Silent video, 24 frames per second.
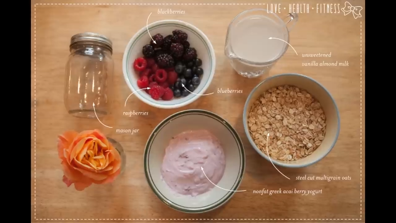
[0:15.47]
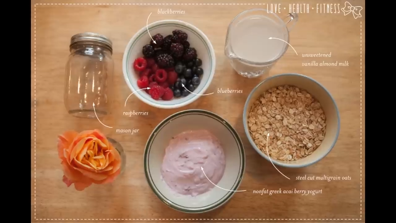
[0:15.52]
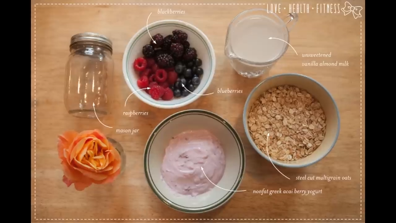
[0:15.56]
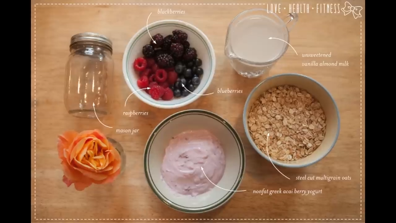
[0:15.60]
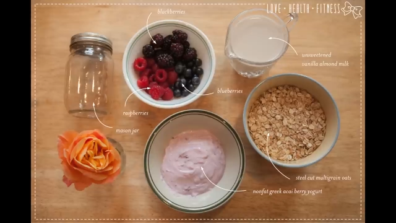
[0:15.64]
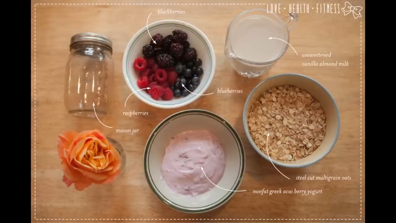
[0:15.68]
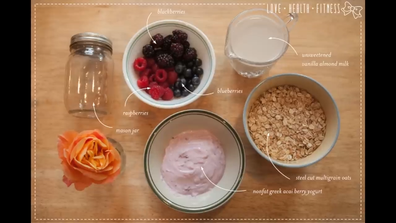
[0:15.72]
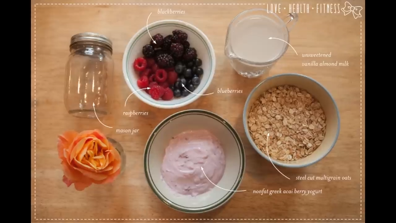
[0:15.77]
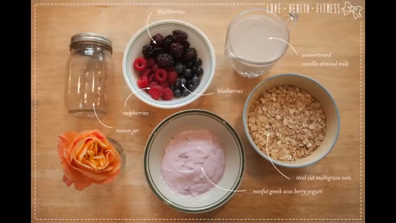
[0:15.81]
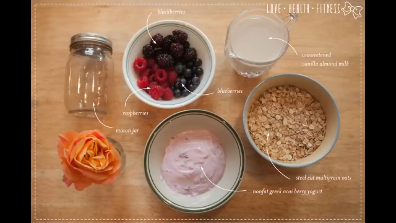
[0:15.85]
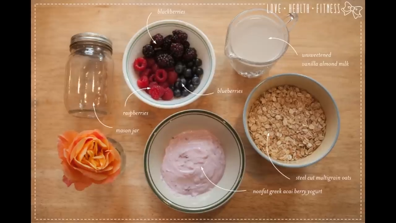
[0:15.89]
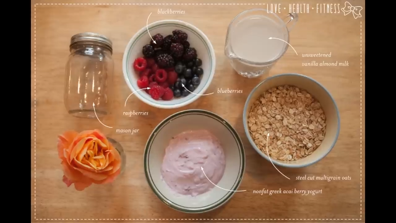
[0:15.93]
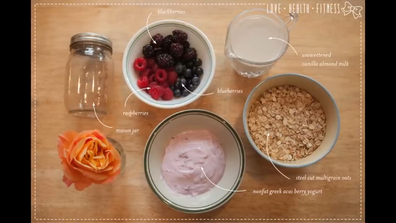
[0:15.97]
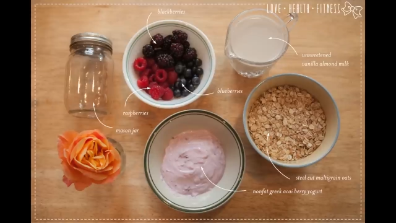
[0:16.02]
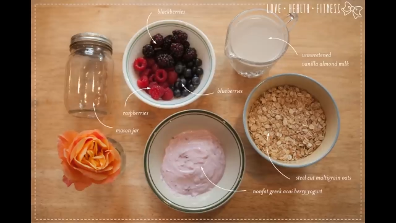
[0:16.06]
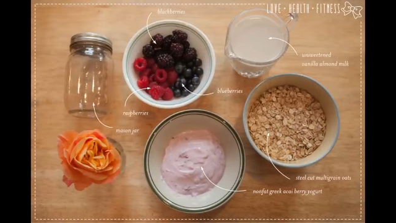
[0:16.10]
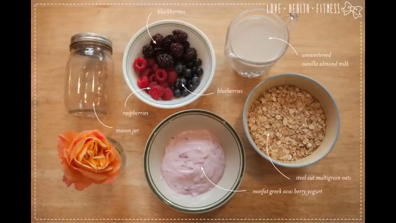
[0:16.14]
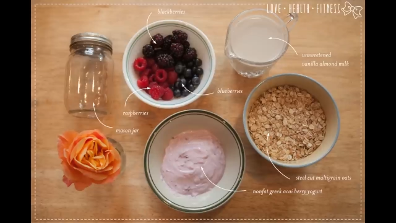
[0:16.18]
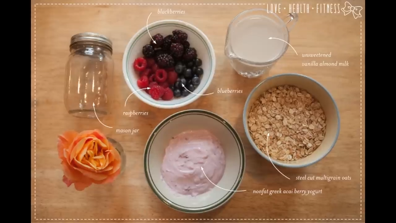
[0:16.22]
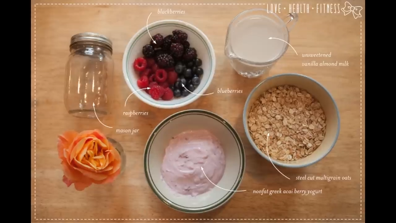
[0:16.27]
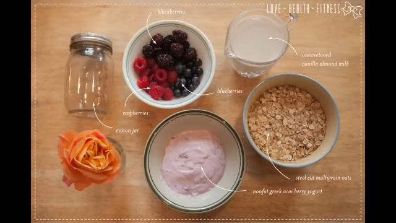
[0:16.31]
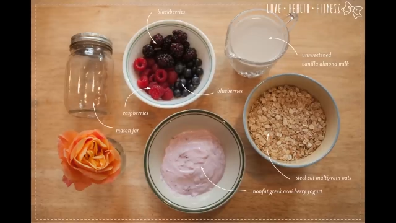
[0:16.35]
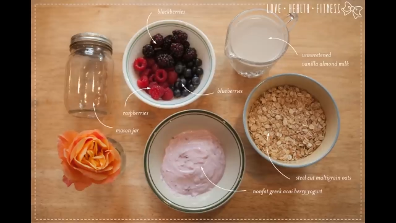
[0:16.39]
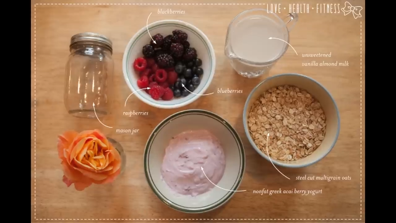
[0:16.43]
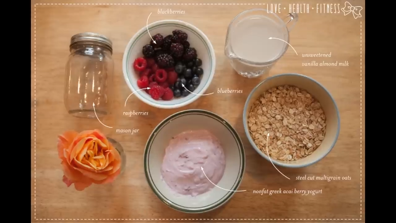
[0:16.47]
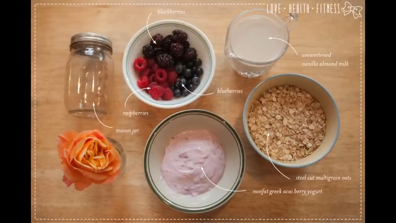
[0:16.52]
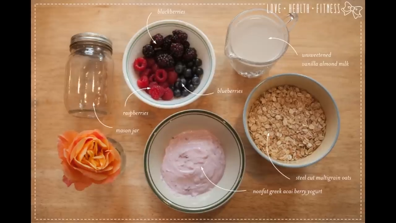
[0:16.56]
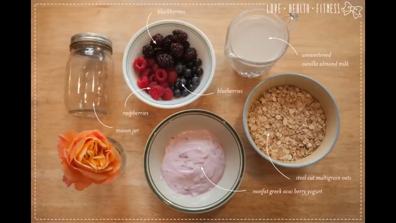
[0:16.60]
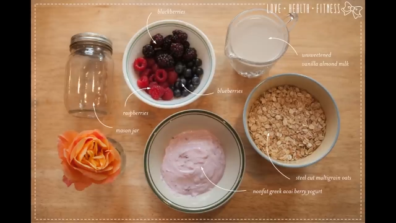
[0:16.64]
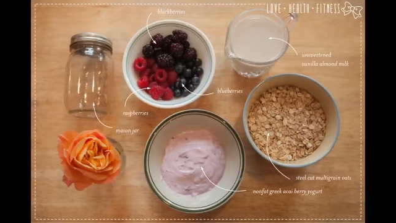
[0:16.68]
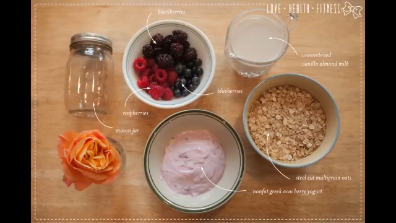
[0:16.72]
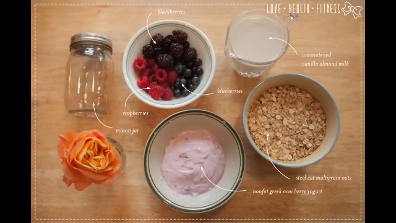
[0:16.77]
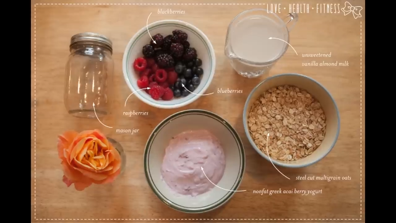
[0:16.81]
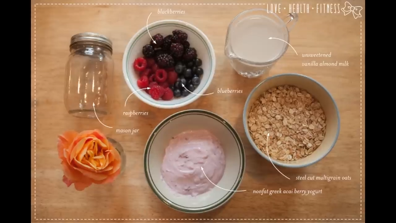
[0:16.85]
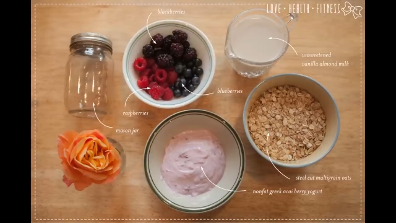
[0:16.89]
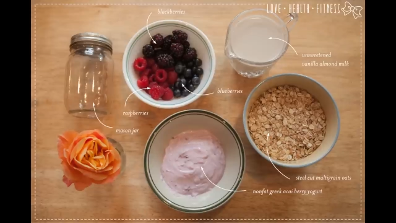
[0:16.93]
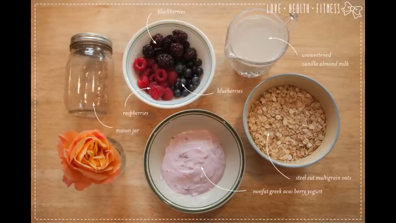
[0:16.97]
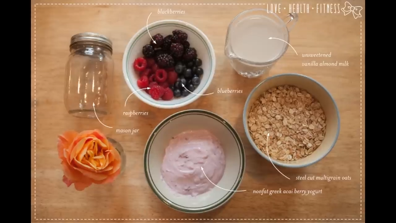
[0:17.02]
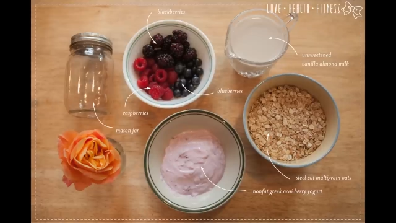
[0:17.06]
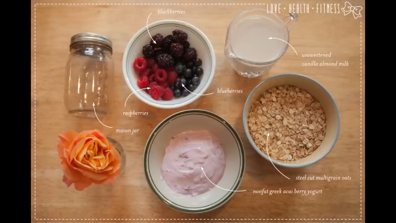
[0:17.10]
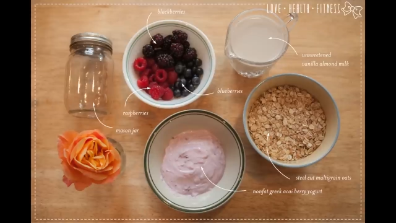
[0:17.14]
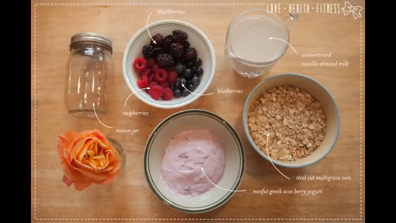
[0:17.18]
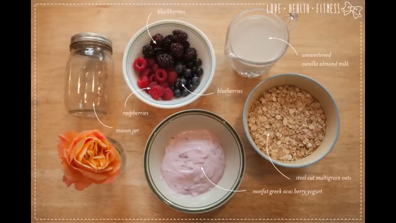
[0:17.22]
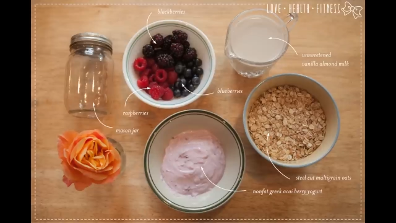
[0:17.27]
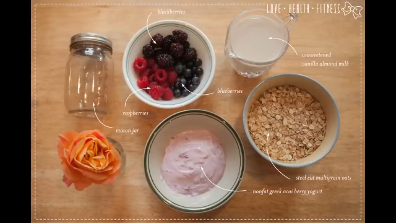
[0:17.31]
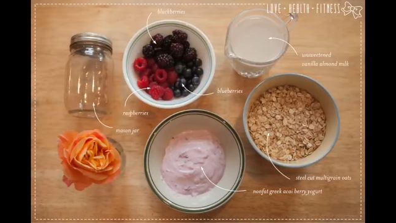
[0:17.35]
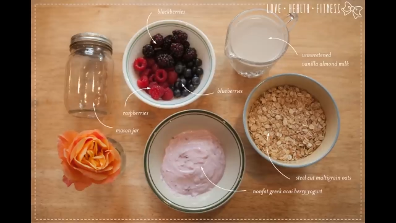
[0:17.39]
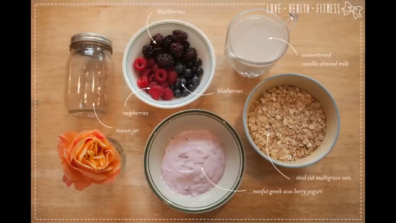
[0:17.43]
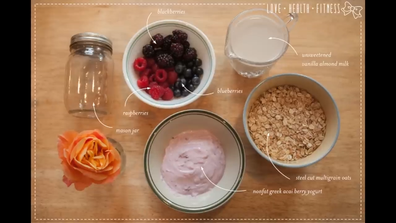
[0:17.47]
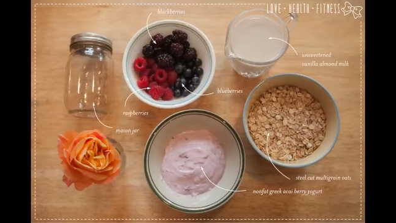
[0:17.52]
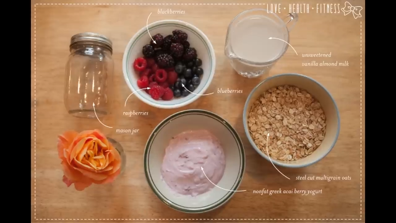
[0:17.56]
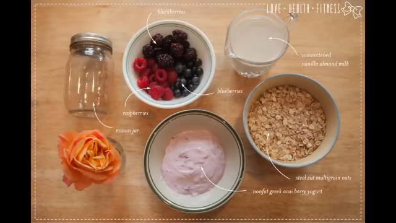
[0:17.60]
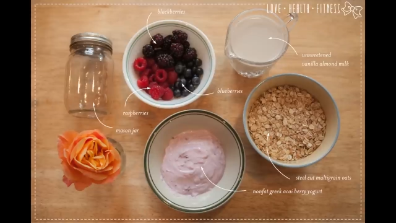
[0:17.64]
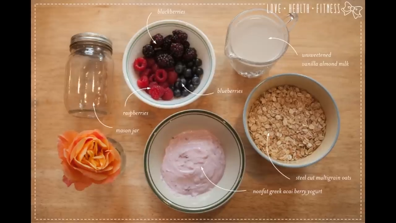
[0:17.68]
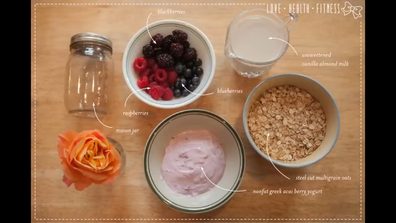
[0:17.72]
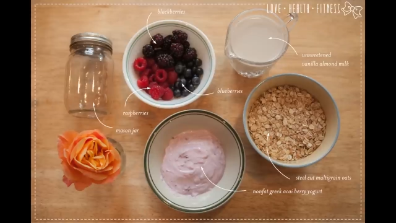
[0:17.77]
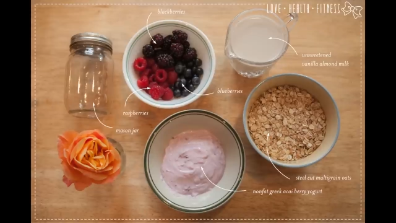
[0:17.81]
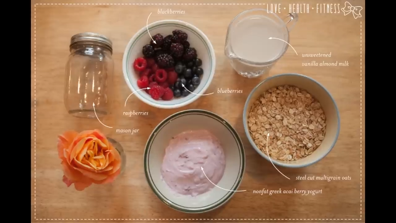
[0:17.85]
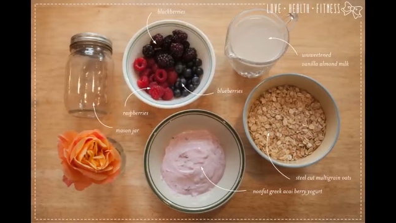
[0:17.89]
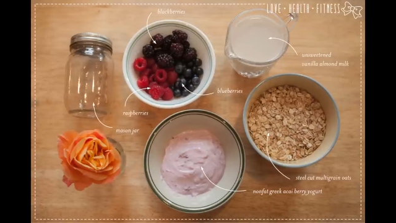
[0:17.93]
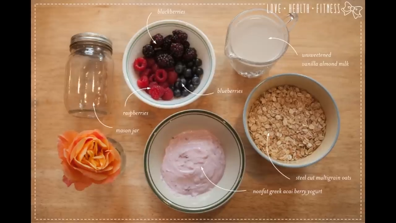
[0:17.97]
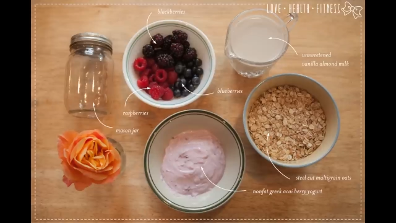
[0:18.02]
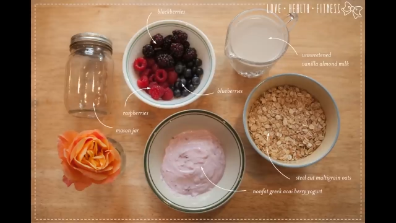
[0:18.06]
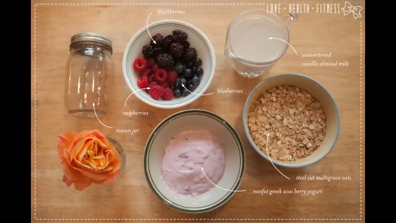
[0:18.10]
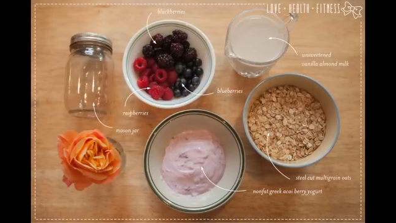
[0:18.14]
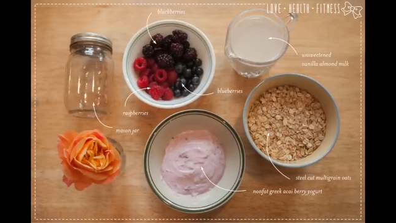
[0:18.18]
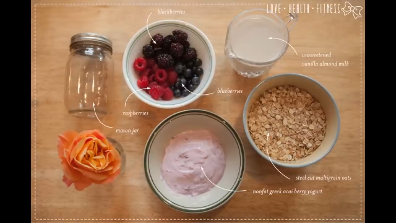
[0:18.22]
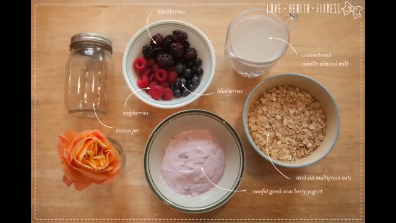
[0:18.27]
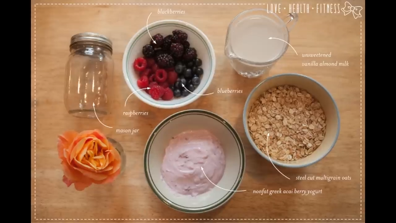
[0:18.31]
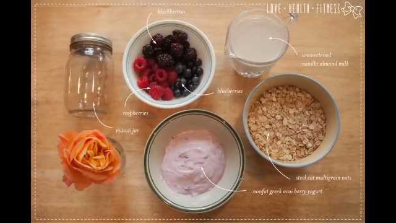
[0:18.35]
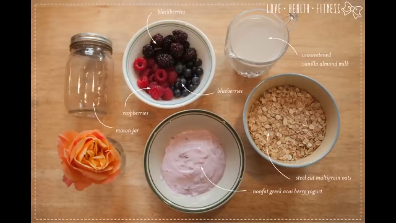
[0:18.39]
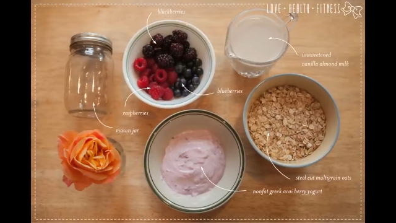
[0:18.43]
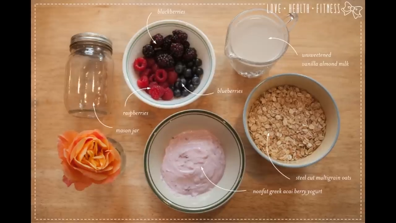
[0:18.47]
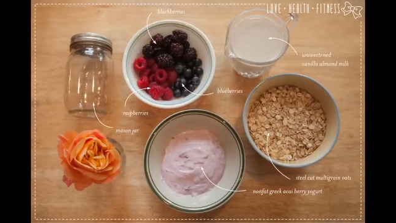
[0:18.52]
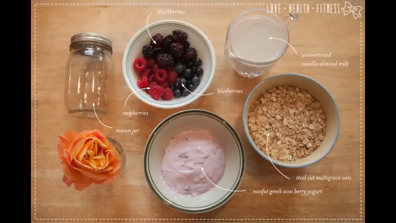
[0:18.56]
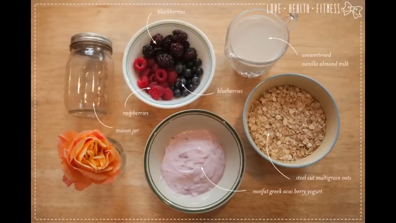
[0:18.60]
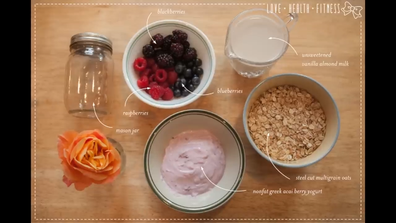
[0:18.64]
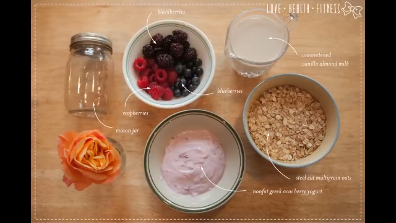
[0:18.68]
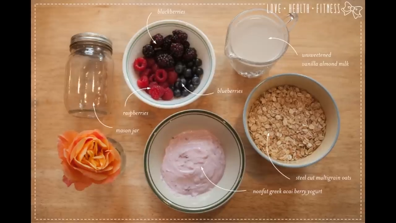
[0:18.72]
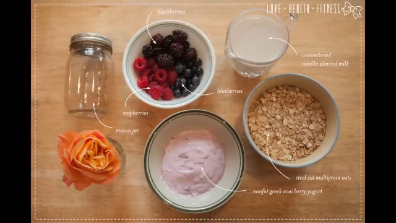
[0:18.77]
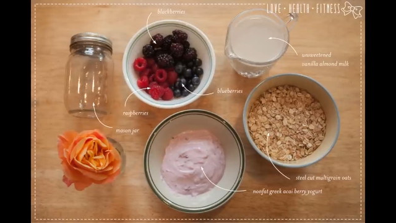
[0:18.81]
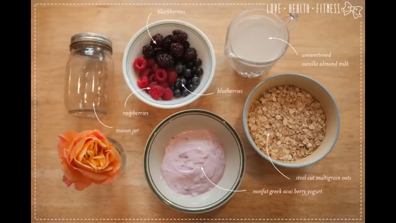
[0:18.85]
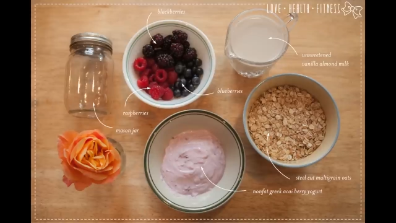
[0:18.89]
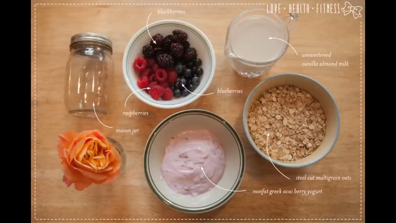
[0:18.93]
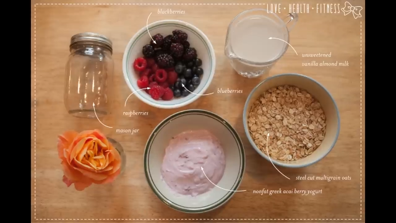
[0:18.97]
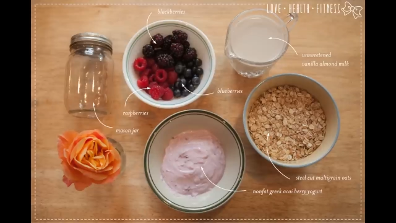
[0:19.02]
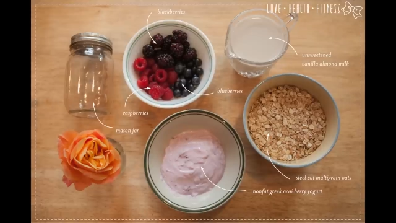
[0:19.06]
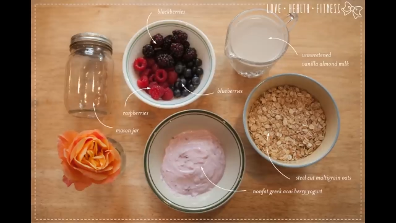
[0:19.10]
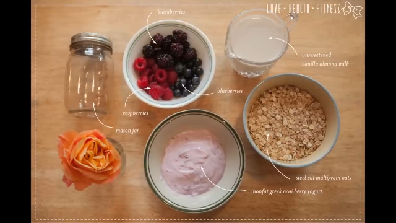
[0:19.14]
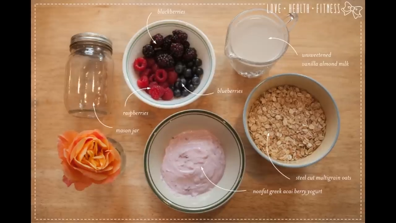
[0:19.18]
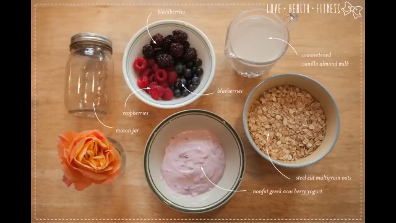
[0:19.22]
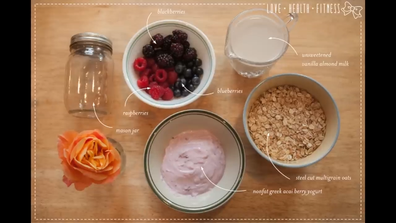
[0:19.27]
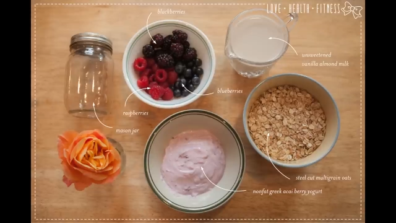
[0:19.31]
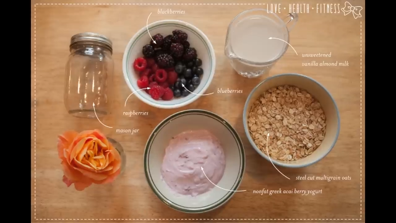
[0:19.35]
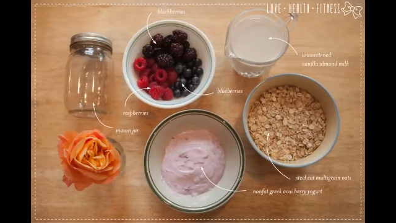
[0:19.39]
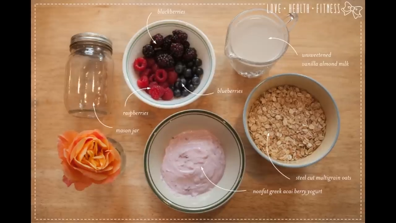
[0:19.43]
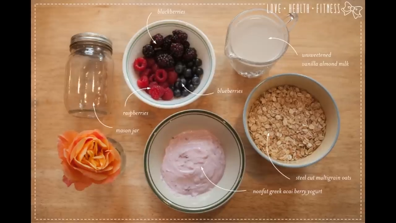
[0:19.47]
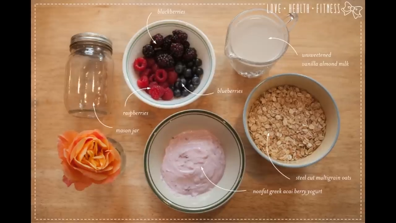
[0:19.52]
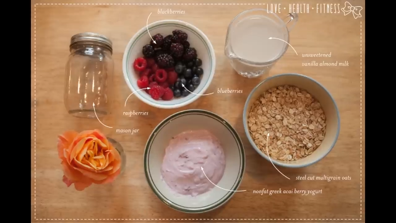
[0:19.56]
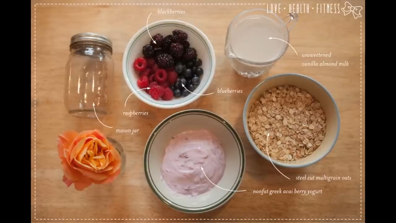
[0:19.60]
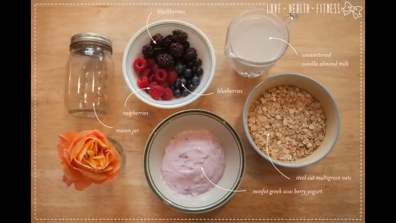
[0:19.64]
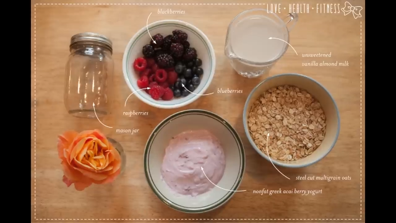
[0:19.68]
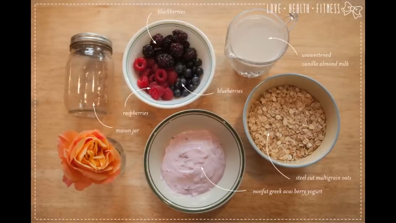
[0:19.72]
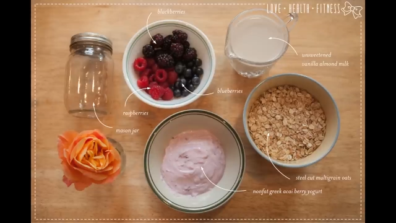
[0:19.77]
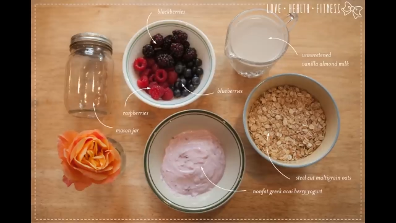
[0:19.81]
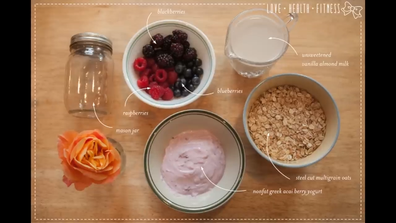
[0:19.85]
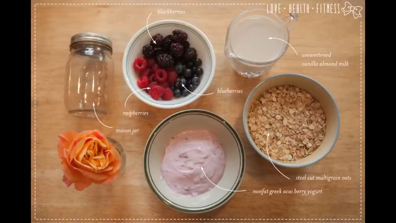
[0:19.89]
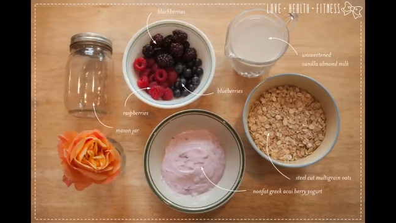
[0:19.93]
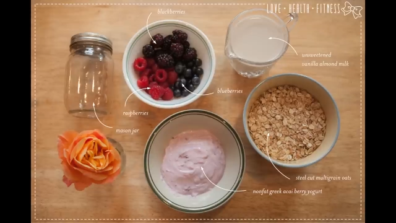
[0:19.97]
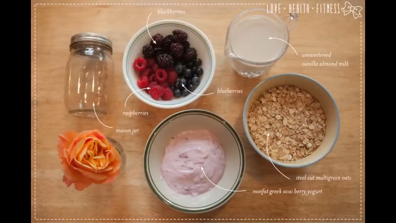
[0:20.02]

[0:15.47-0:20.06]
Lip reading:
Nobody's mouth can be seen.